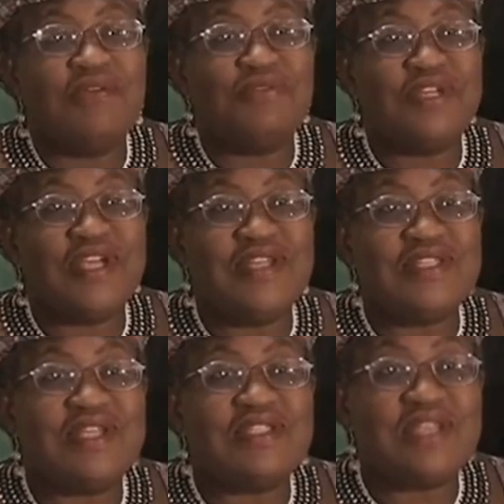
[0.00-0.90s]
Africa
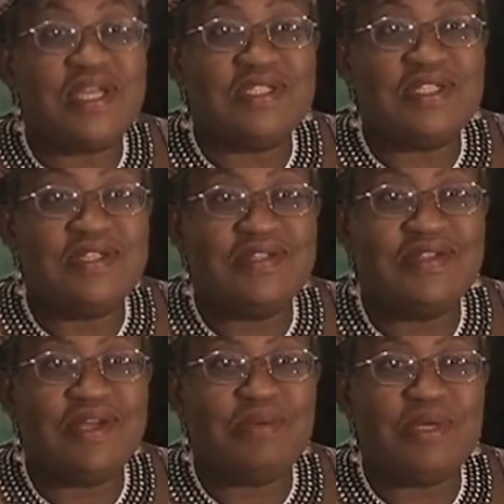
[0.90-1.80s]
is excited
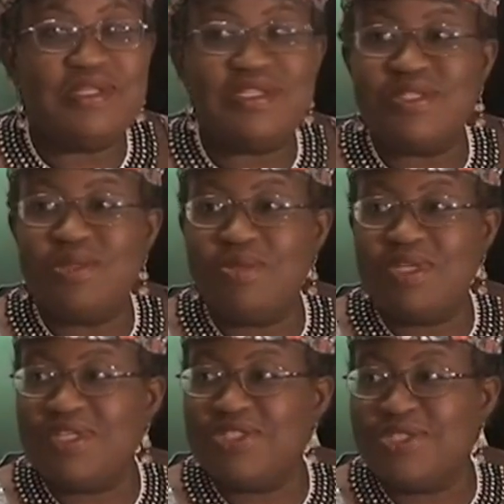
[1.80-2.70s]
about this
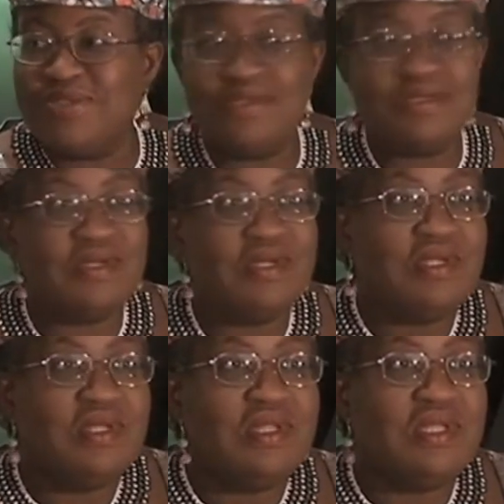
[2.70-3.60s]
nomination.
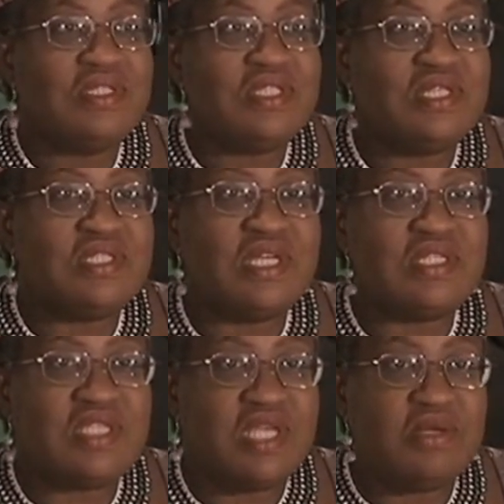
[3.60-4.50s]
They see it
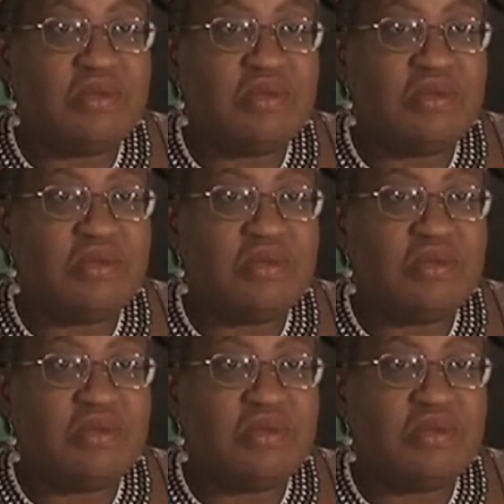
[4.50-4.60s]
as their